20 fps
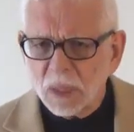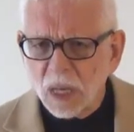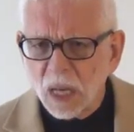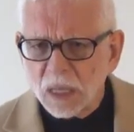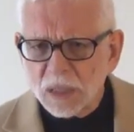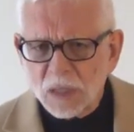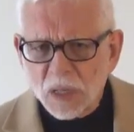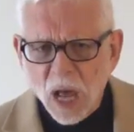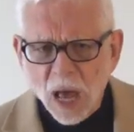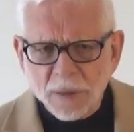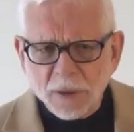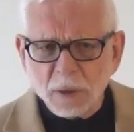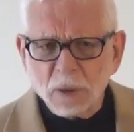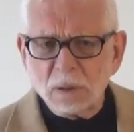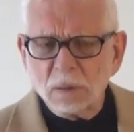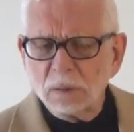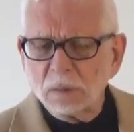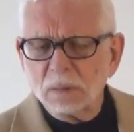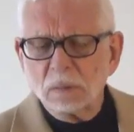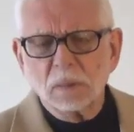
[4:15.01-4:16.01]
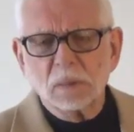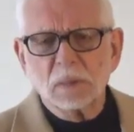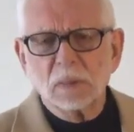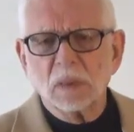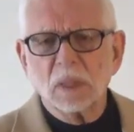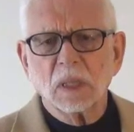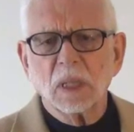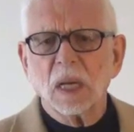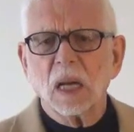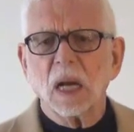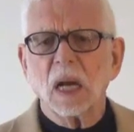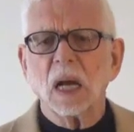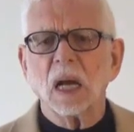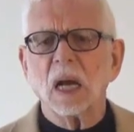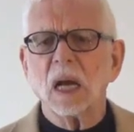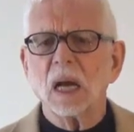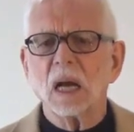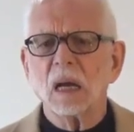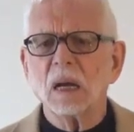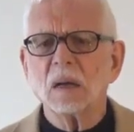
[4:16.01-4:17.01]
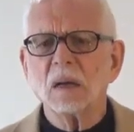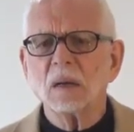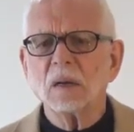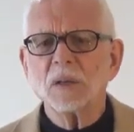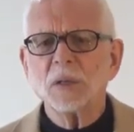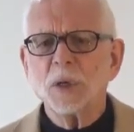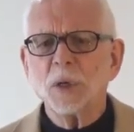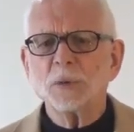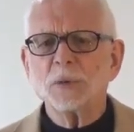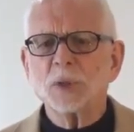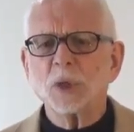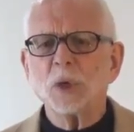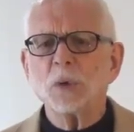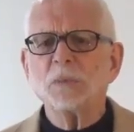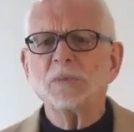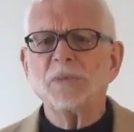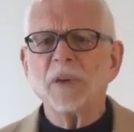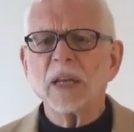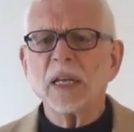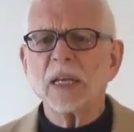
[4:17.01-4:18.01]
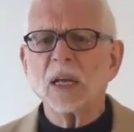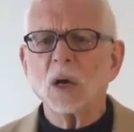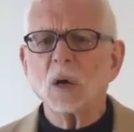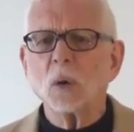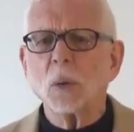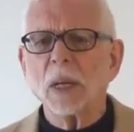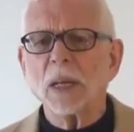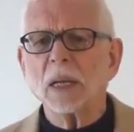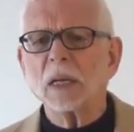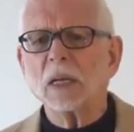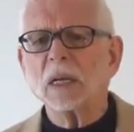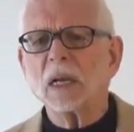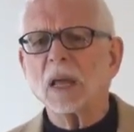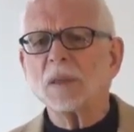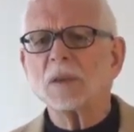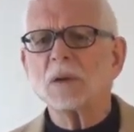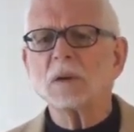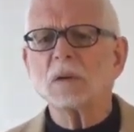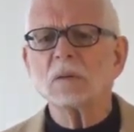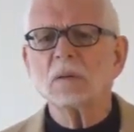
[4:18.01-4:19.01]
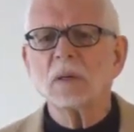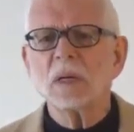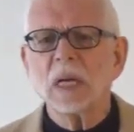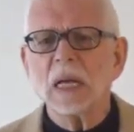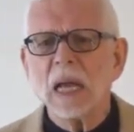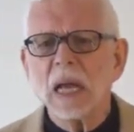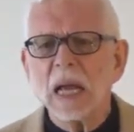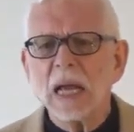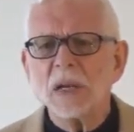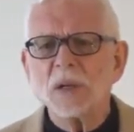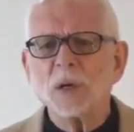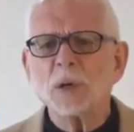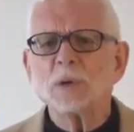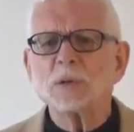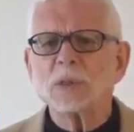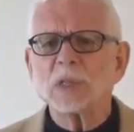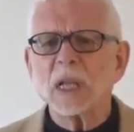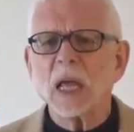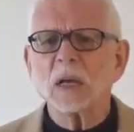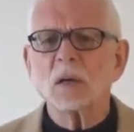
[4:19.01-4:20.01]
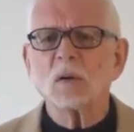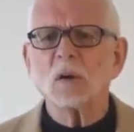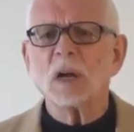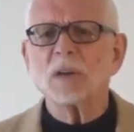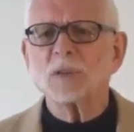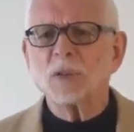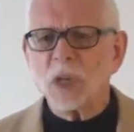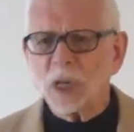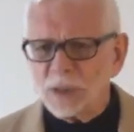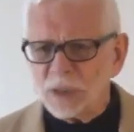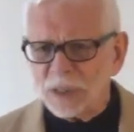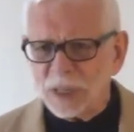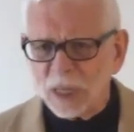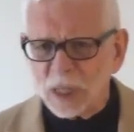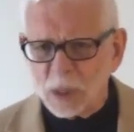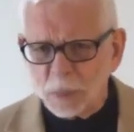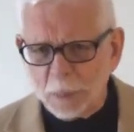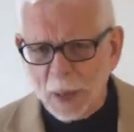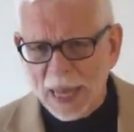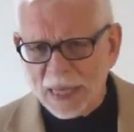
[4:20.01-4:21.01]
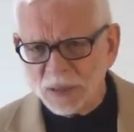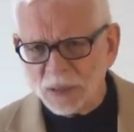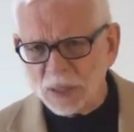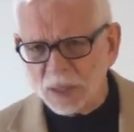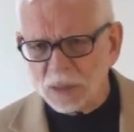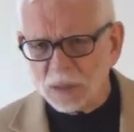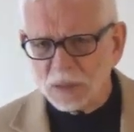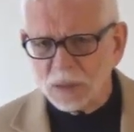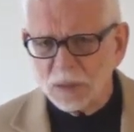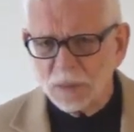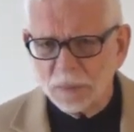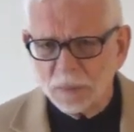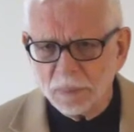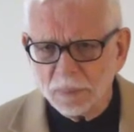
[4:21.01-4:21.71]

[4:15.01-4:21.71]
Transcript: another YouTube video and another newsletter on just expenses.